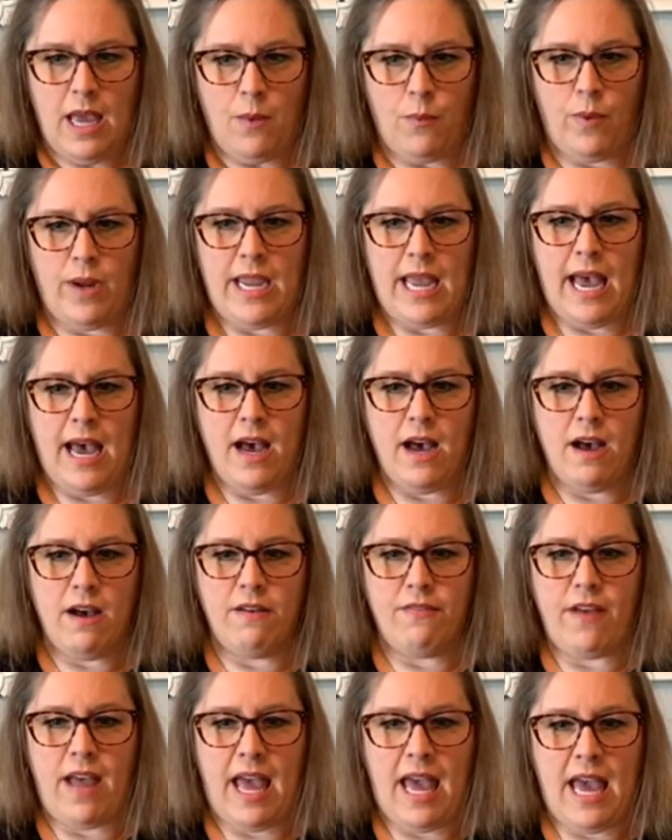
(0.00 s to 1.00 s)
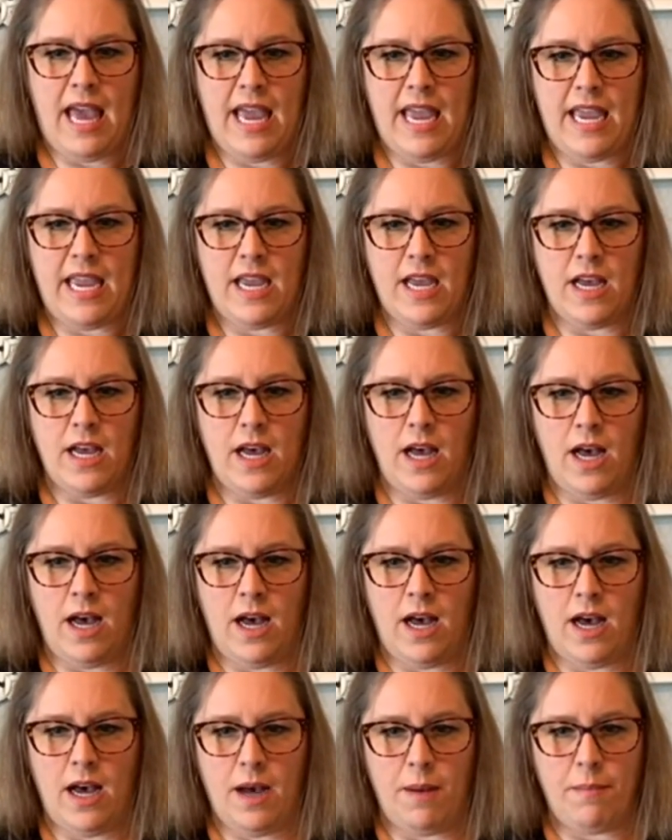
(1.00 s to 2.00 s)
We have a
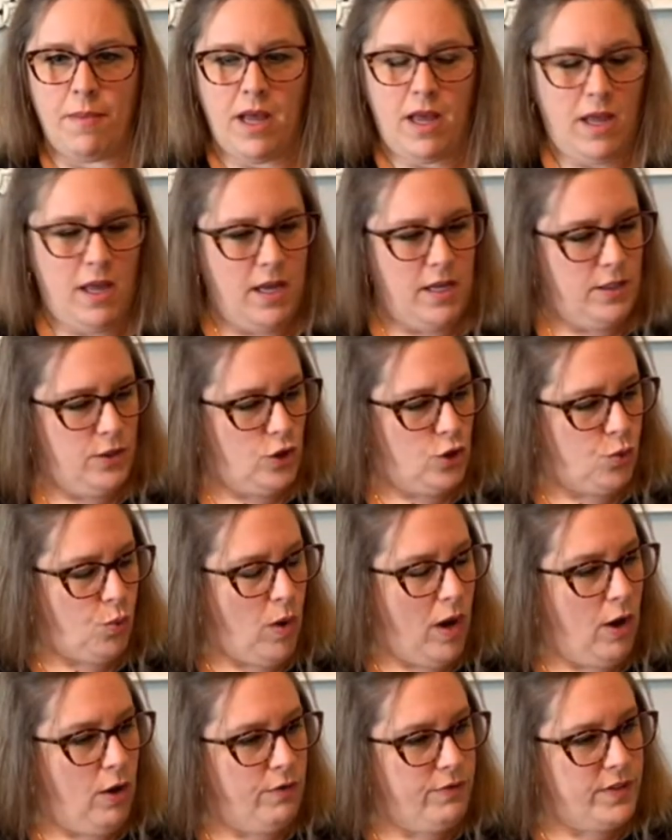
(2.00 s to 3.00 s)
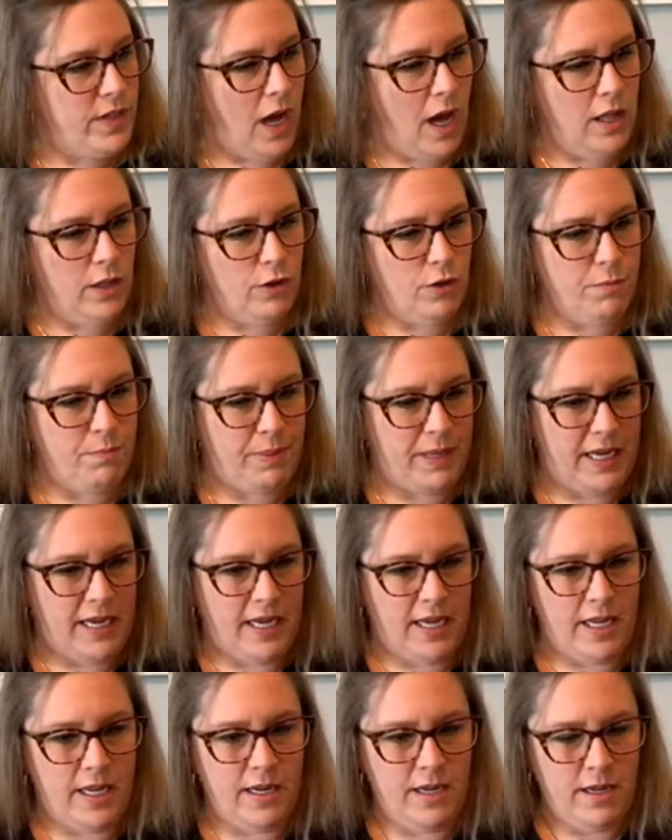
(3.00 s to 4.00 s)
um, $12
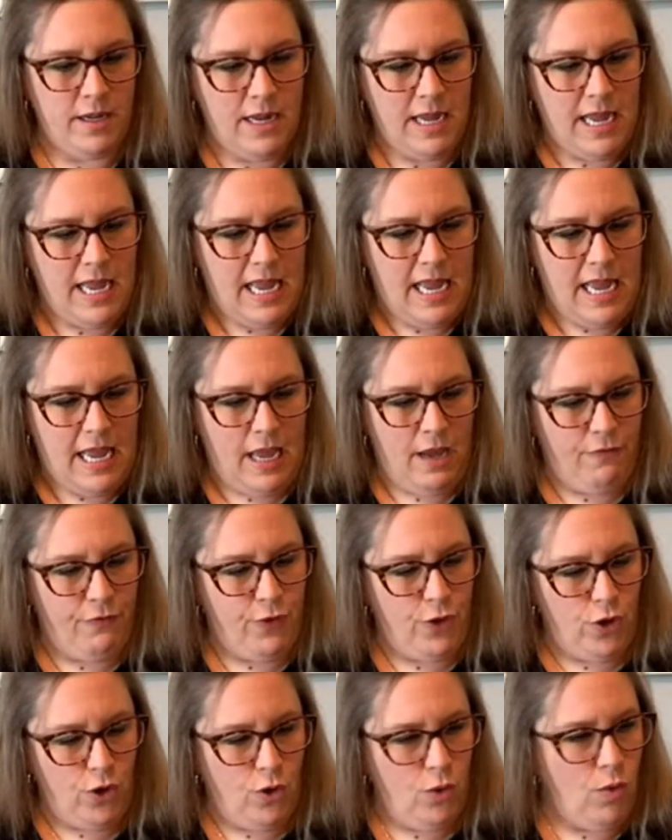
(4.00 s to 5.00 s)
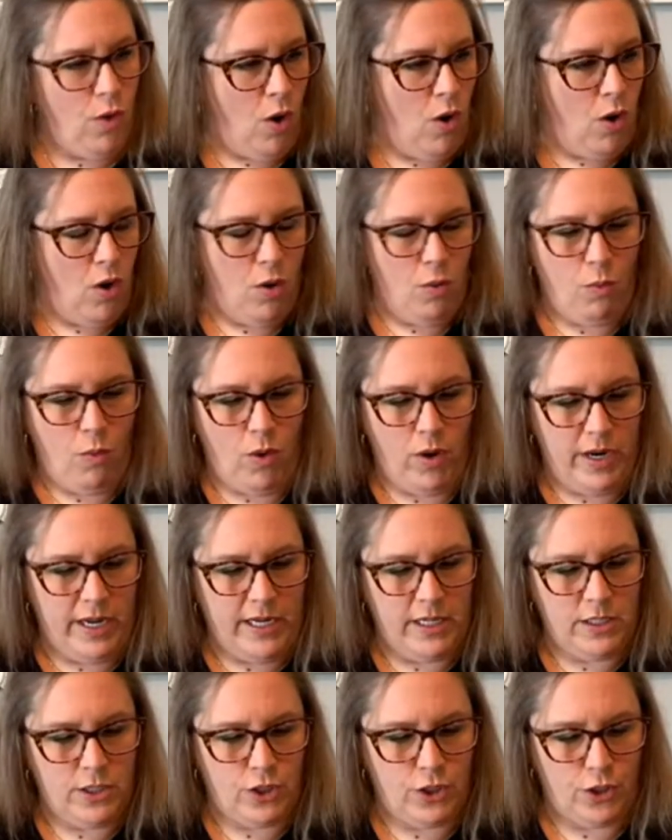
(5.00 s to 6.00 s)
bid if you are wanting
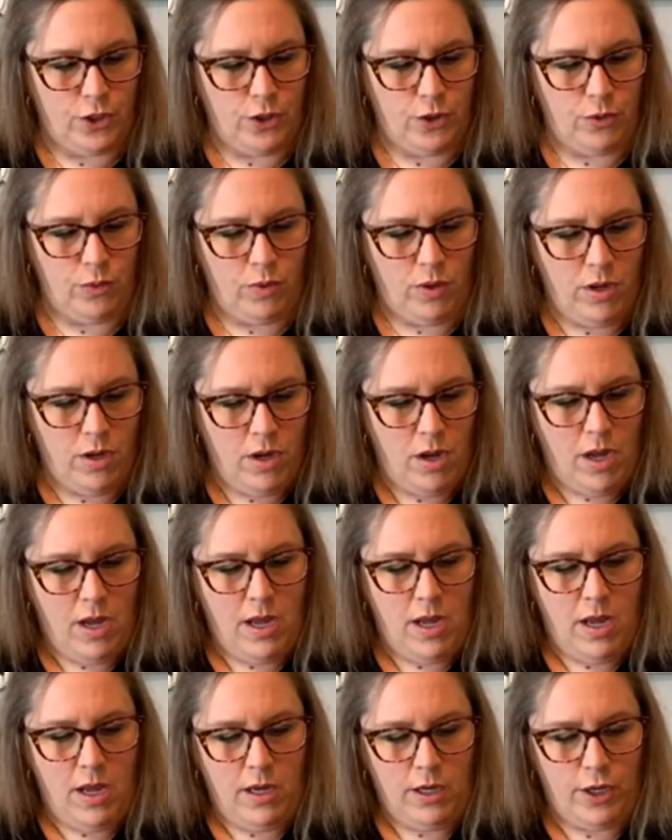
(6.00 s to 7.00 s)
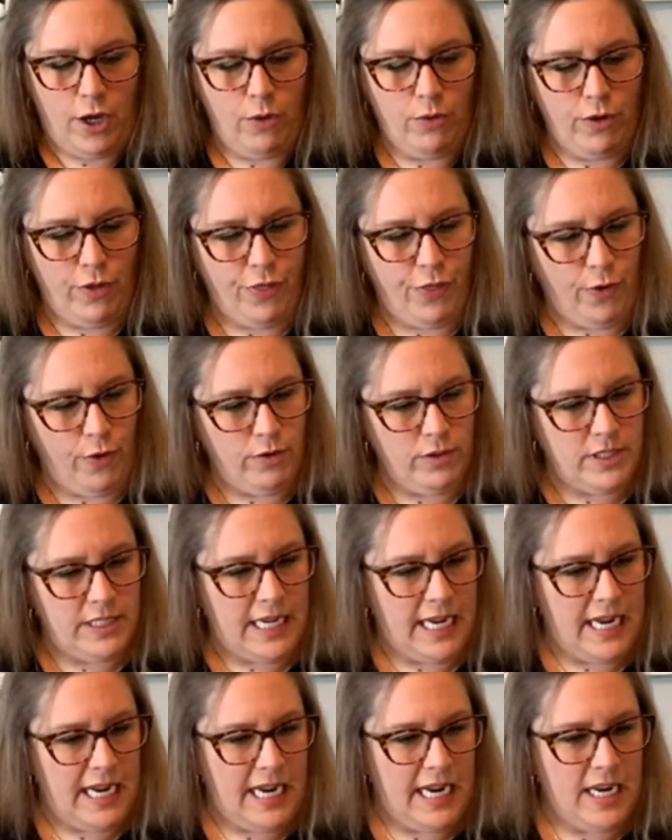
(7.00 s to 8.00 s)
to Go to
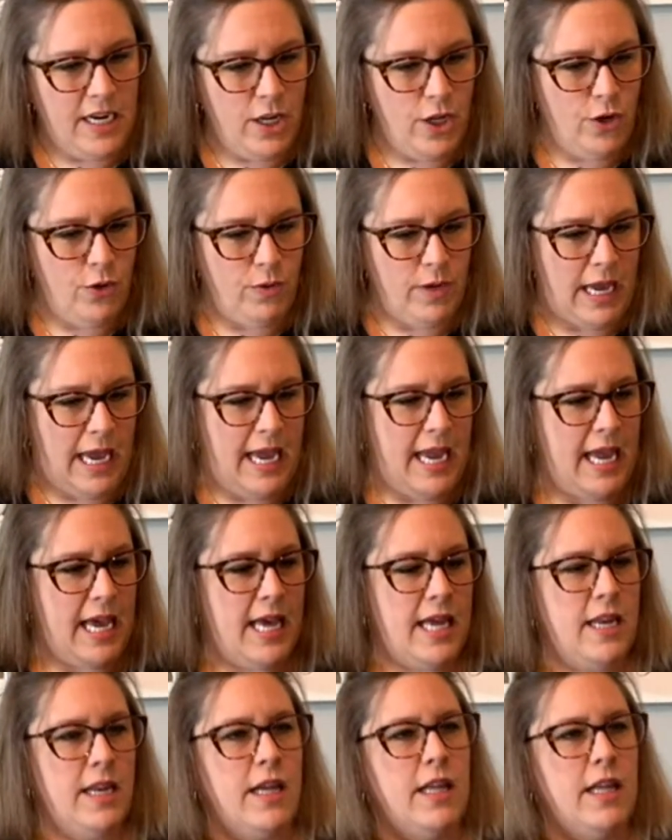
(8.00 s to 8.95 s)
13, you can.